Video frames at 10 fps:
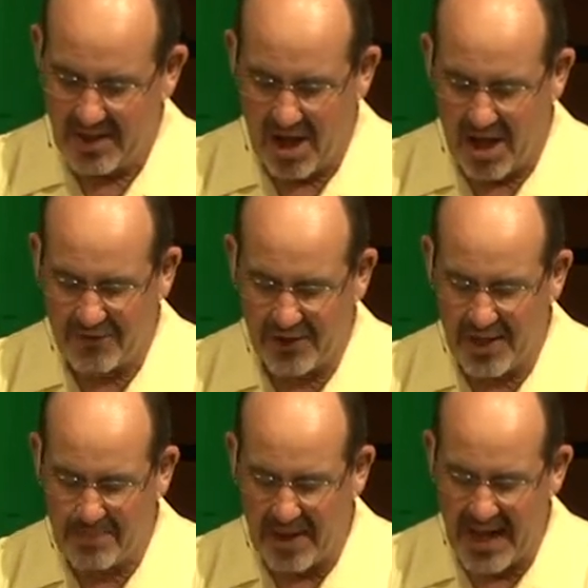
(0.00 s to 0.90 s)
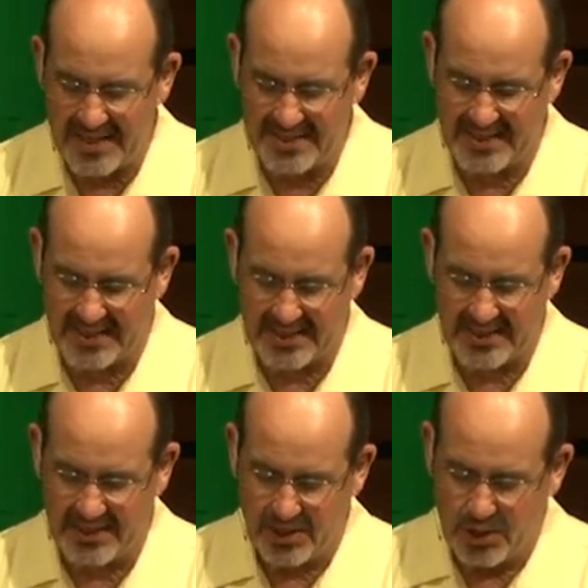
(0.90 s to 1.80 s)
offered up Isaac,
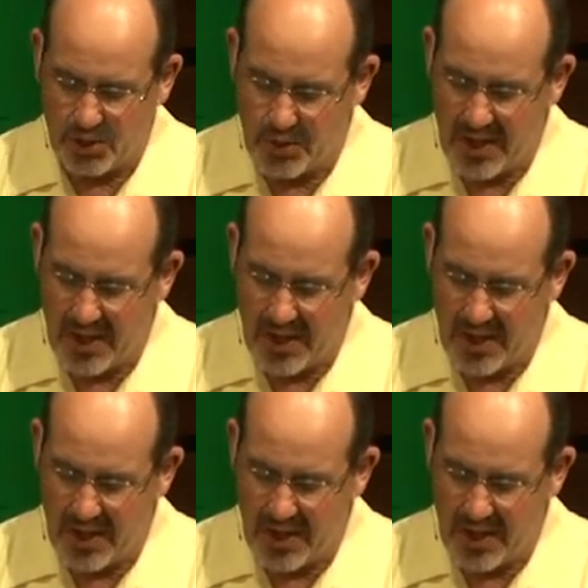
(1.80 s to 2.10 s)
who